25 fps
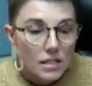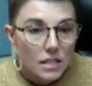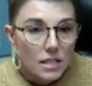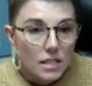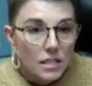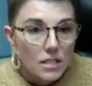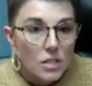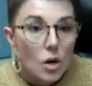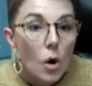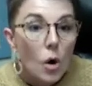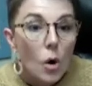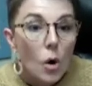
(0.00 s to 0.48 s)

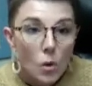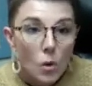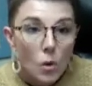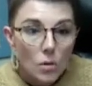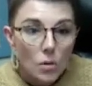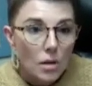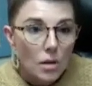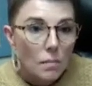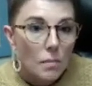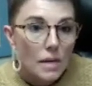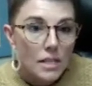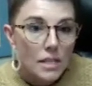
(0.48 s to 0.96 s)
to hold
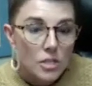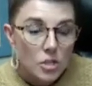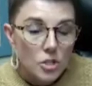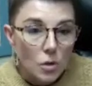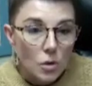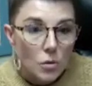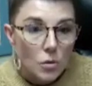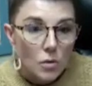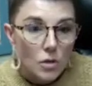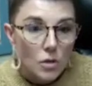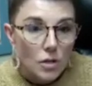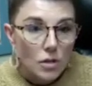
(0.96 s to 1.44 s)
on my
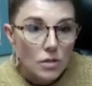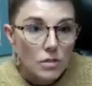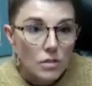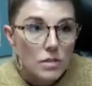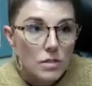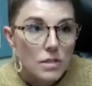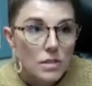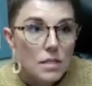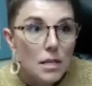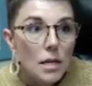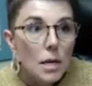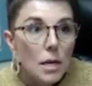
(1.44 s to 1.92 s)

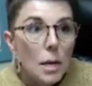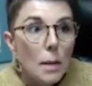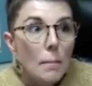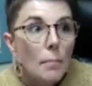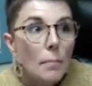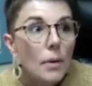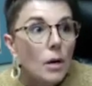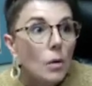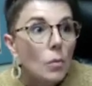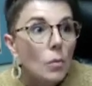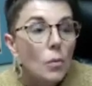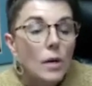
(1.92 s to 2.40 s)
shoulders,
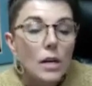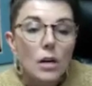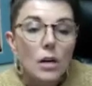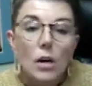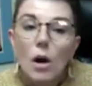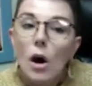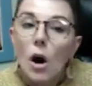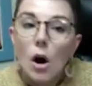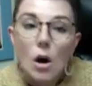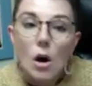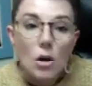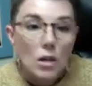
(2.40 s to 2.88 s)
but we are
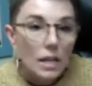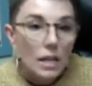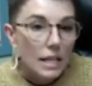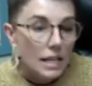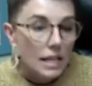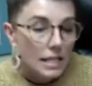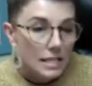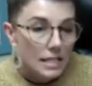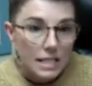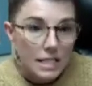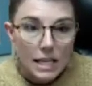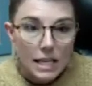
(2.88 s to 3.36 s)
all in
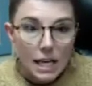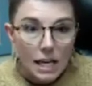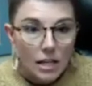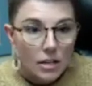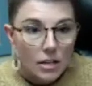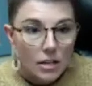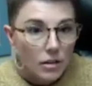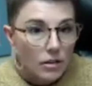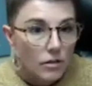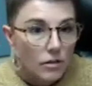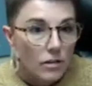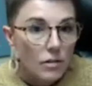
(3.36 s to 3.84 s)
it together.